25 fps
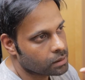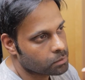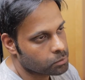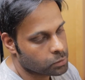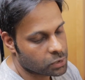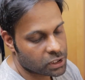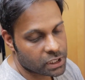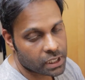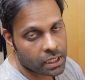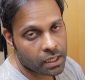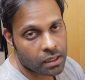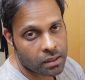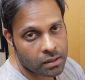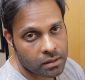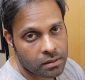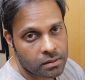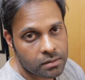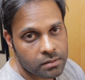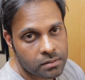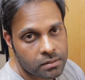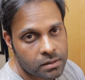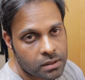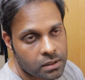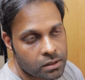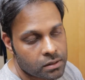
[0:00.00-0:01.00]
they are,
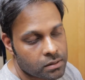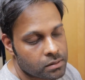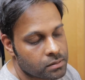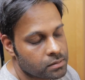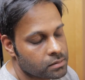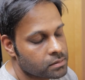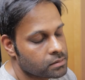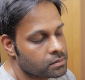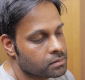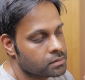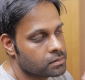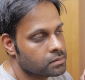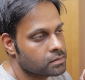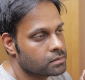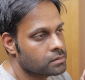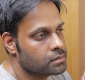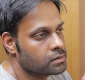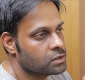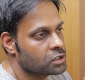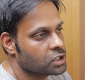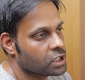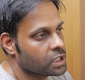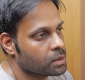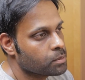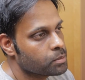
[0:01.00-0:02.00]
you know,
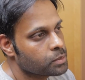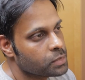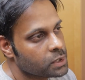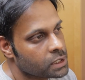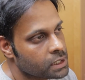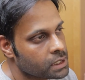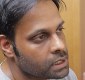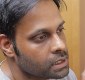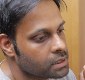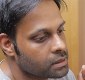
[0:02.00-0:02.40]
cheap,